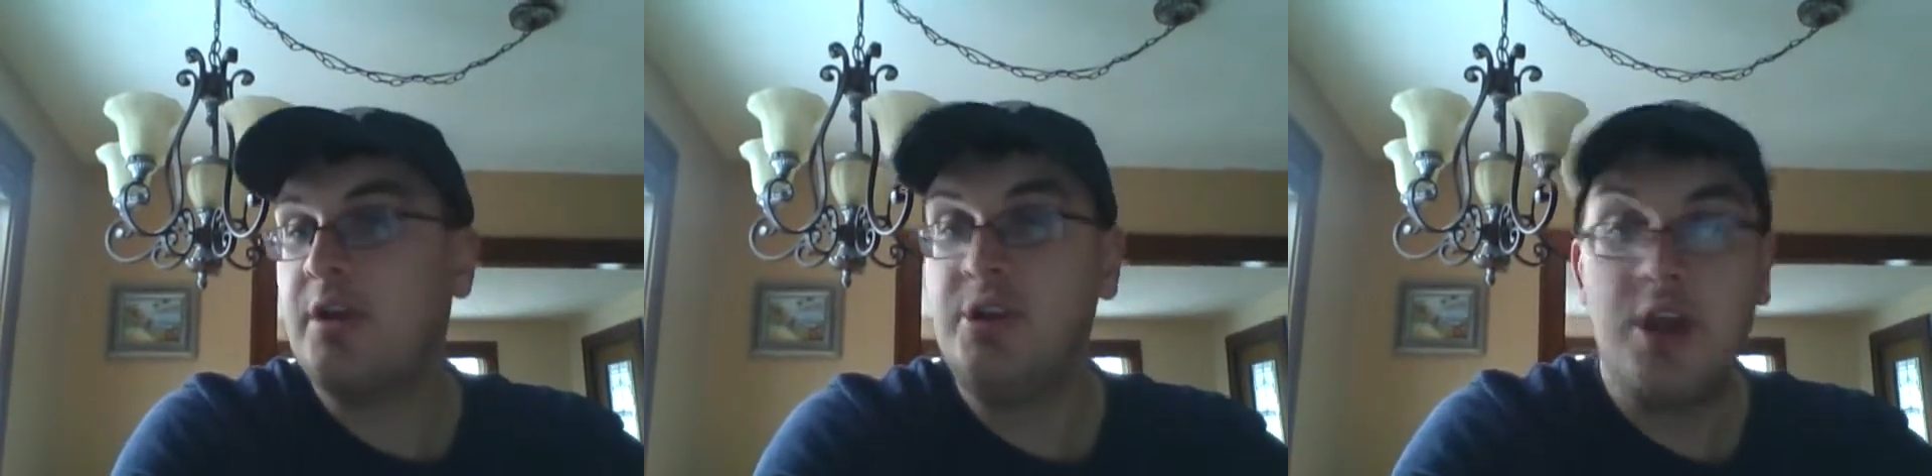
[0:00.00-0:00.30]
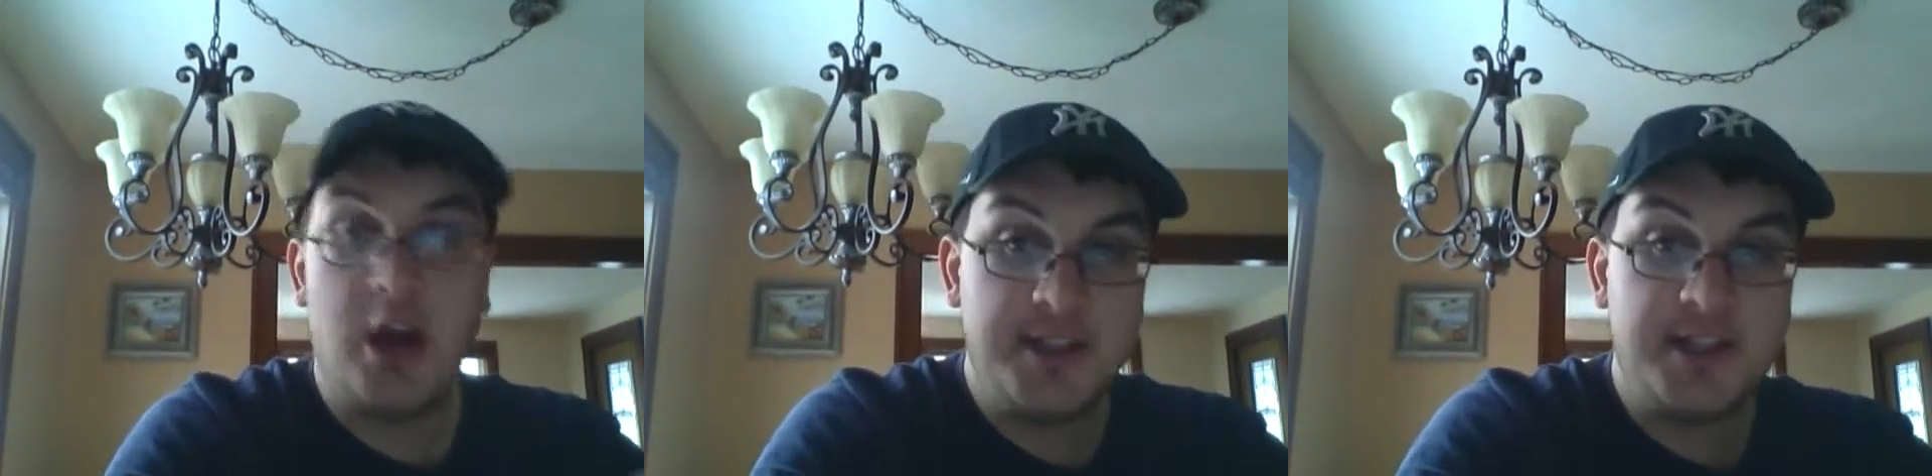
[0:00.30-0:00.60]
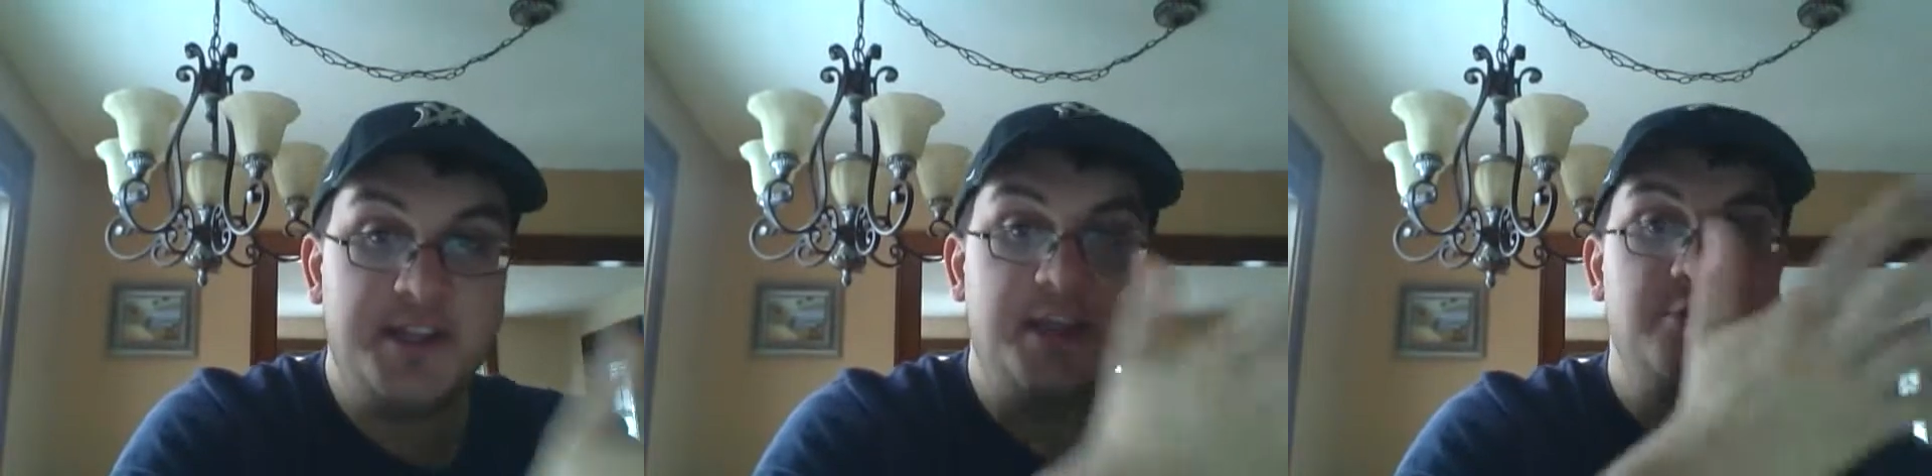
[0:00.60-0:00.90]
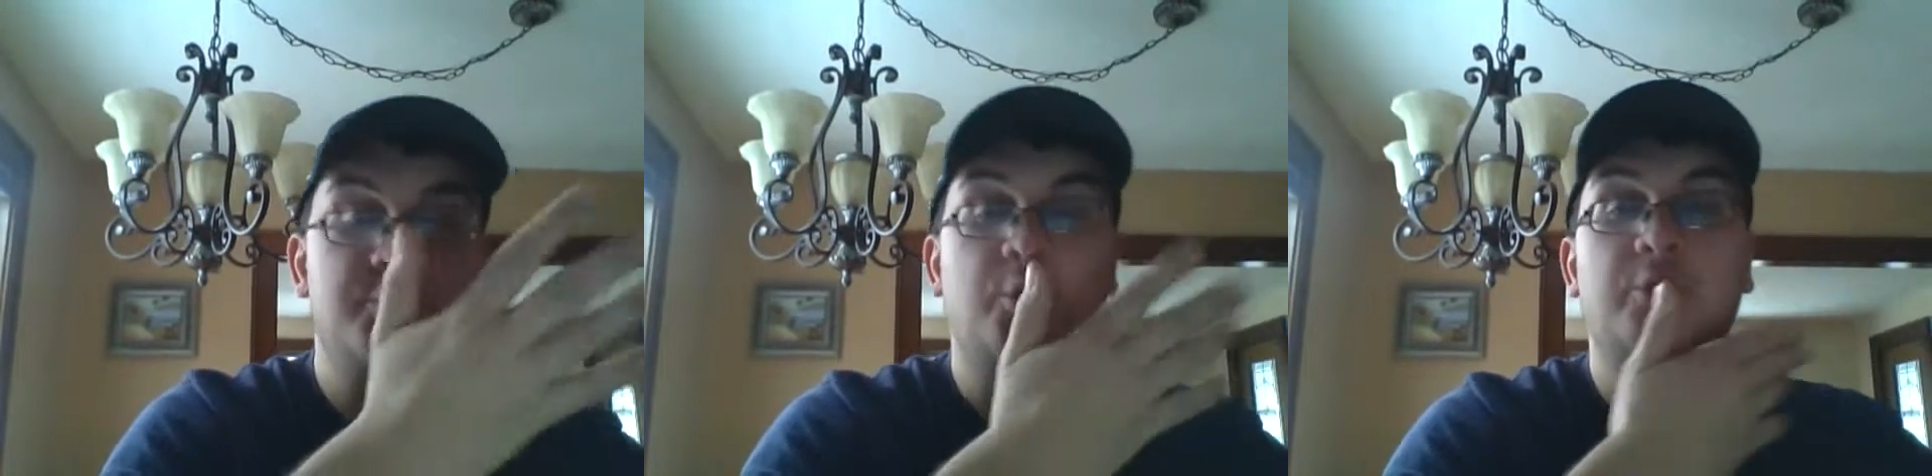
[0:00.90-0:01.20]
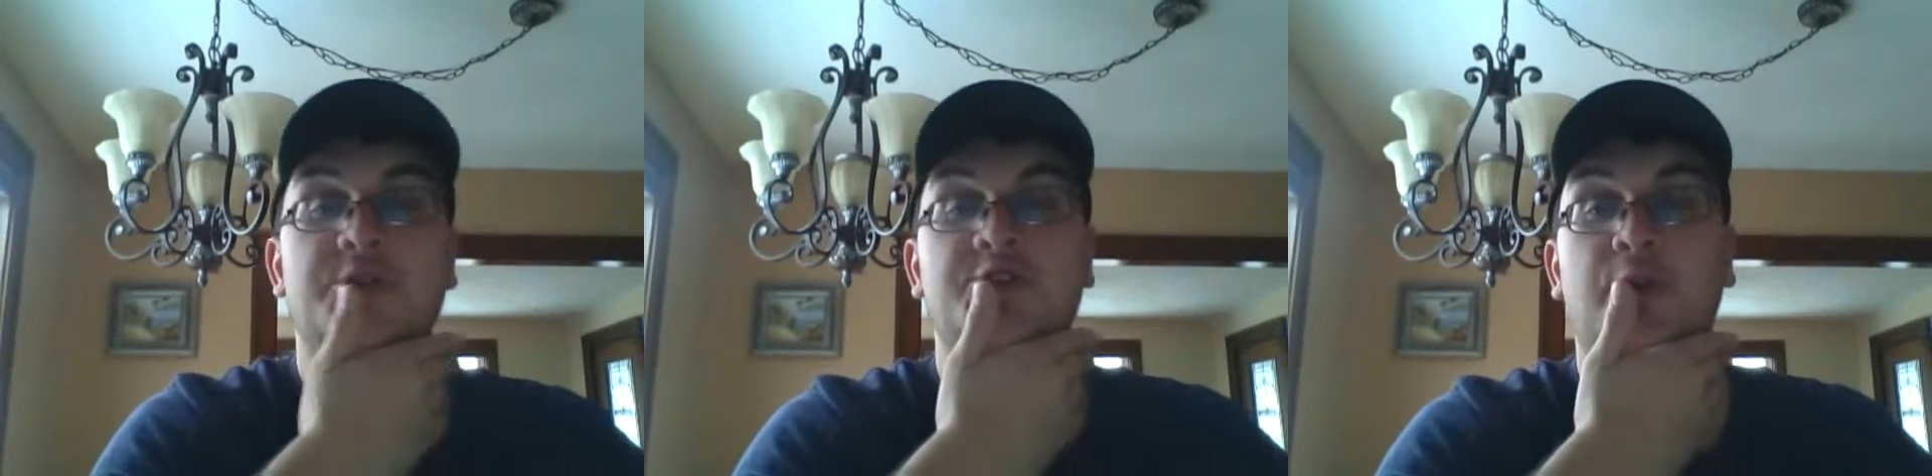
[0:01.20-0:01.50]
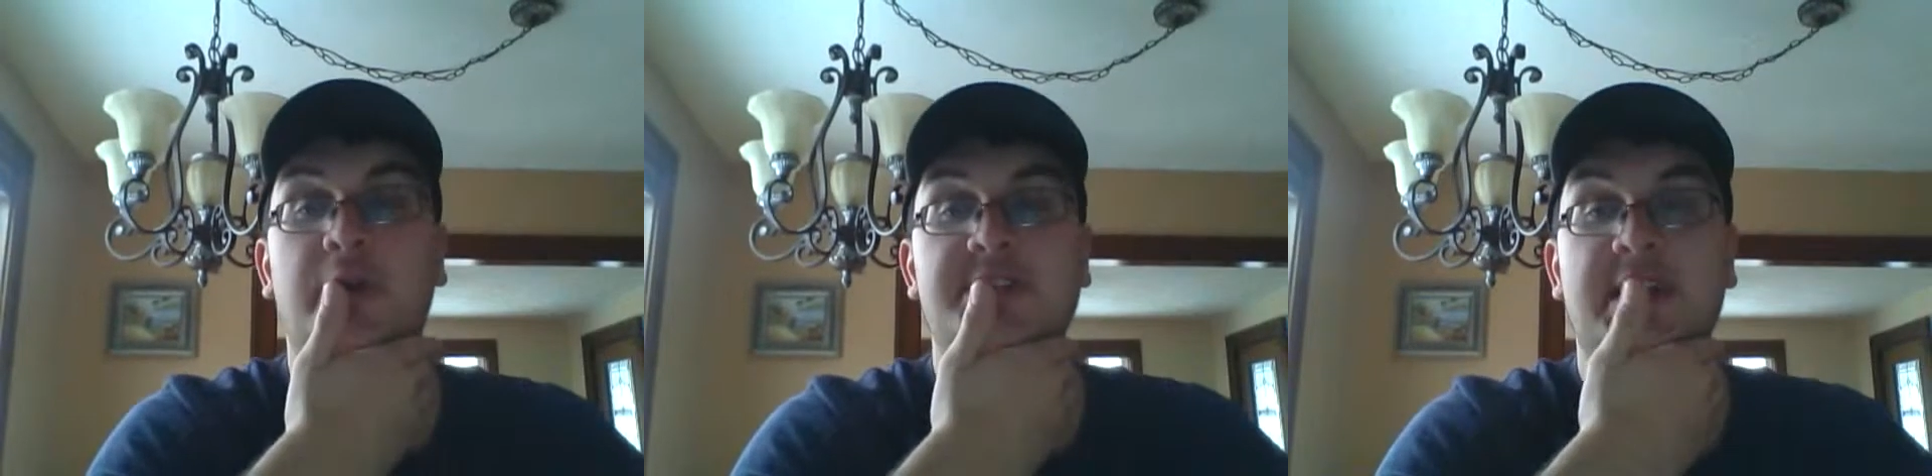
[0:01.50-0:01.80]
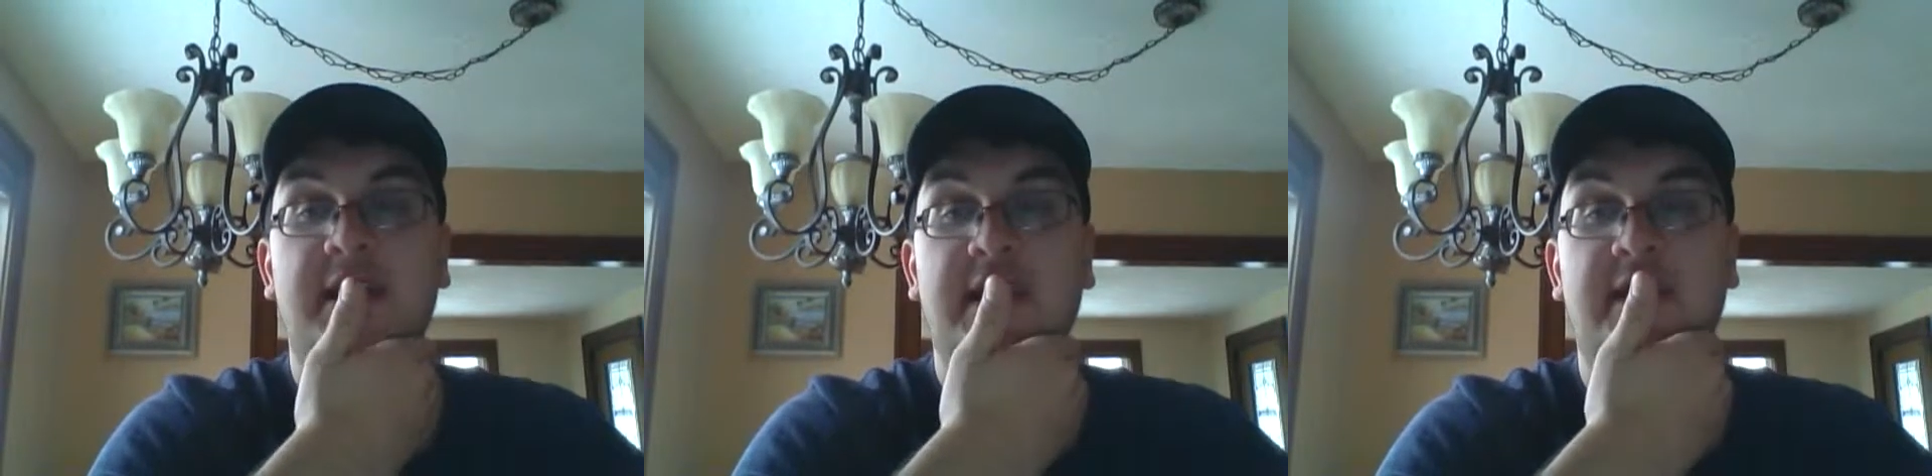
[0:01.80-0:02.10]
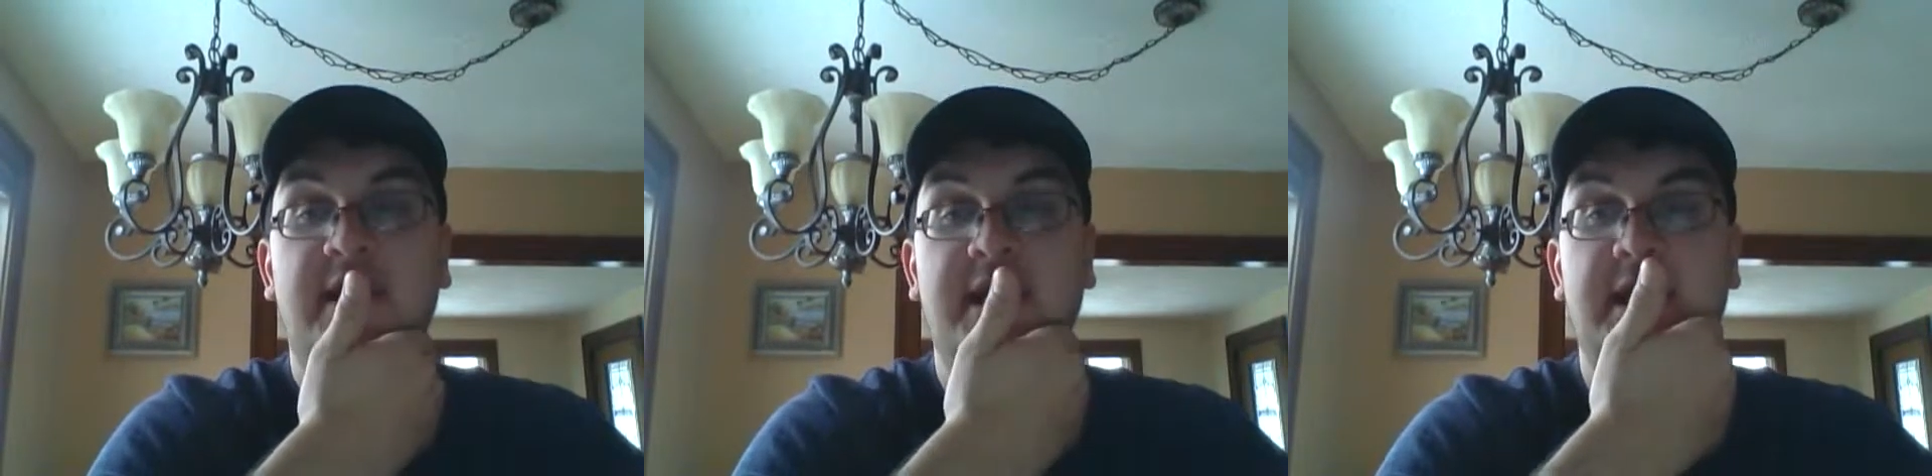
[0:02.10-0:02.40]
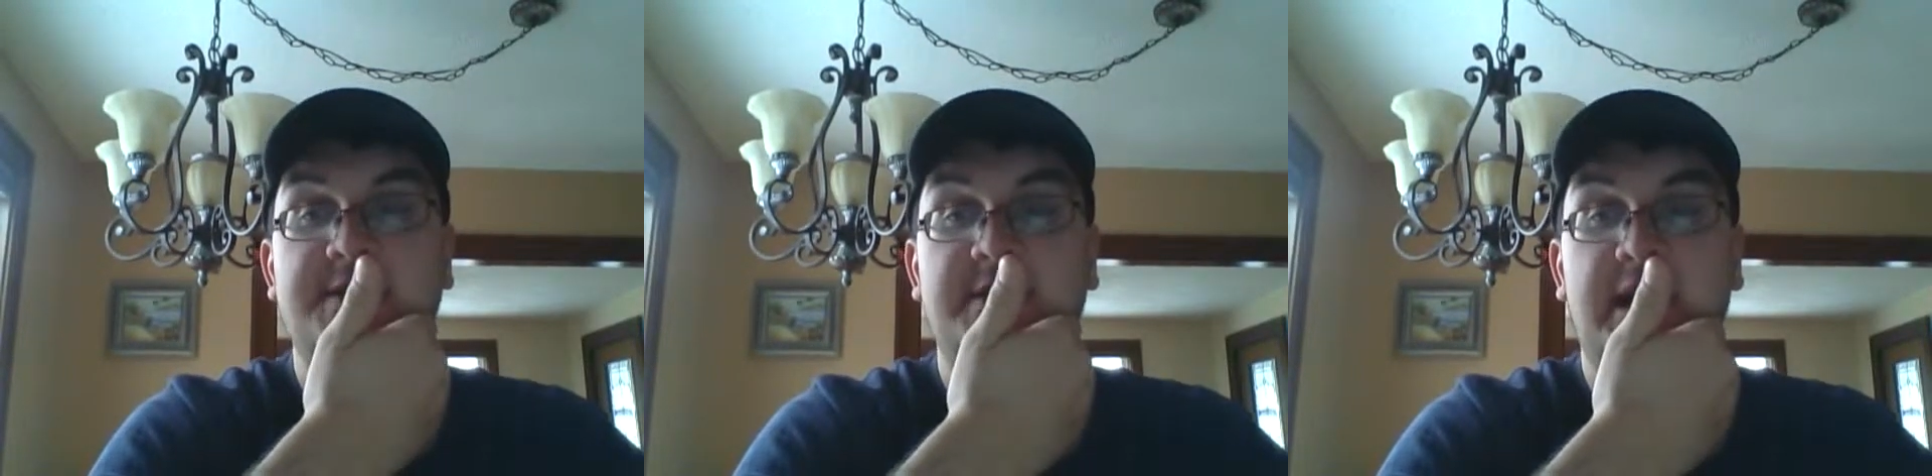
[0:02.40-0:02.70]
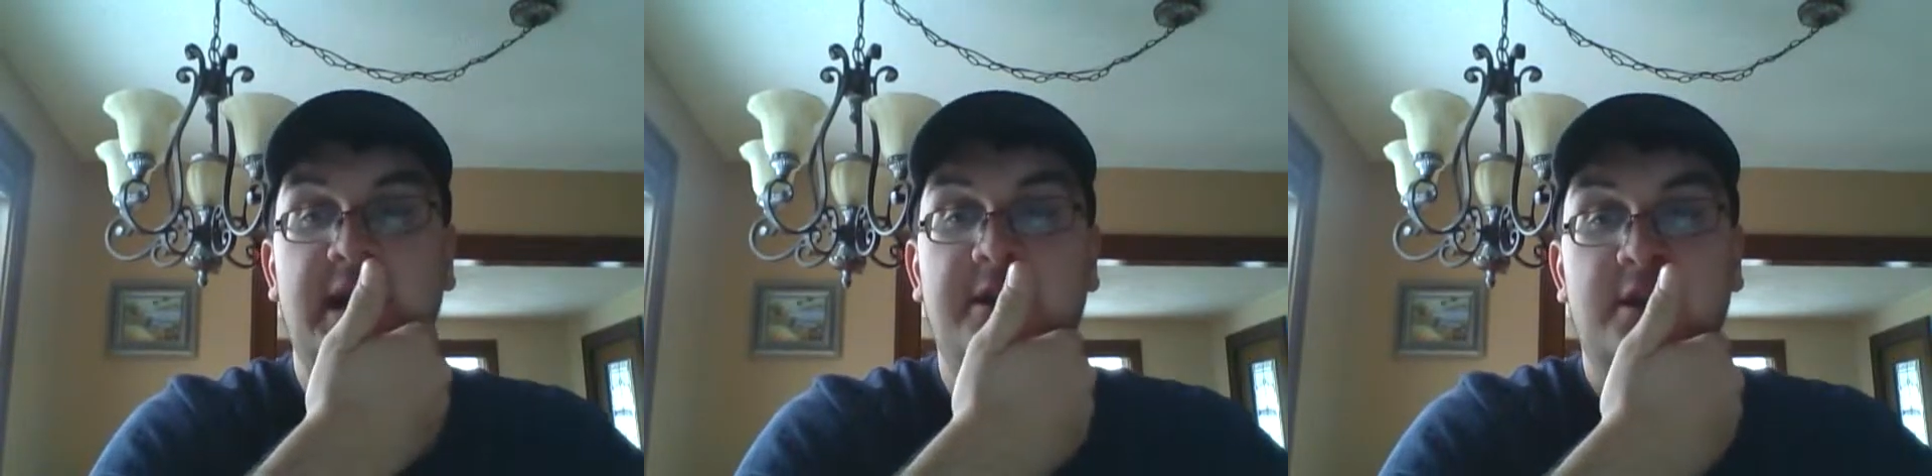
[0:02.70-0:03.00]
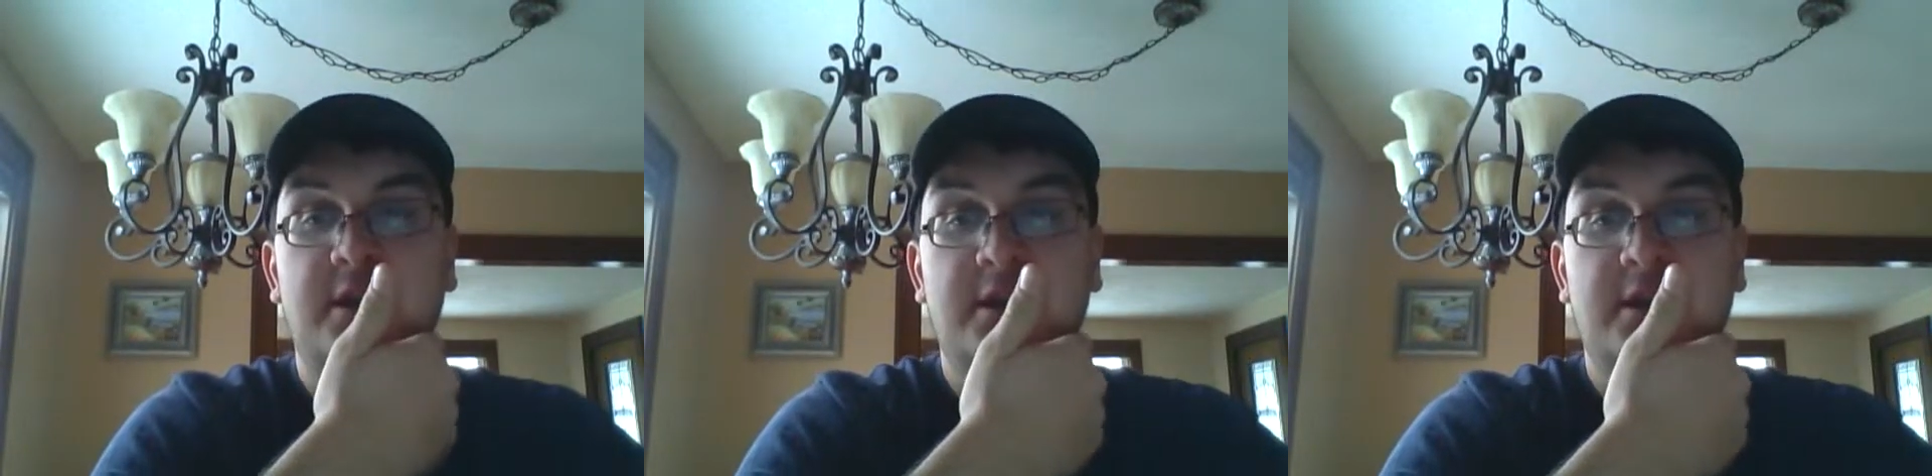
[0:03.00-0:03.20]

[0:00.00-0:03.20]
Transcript: Non-linear storytelling, like I said.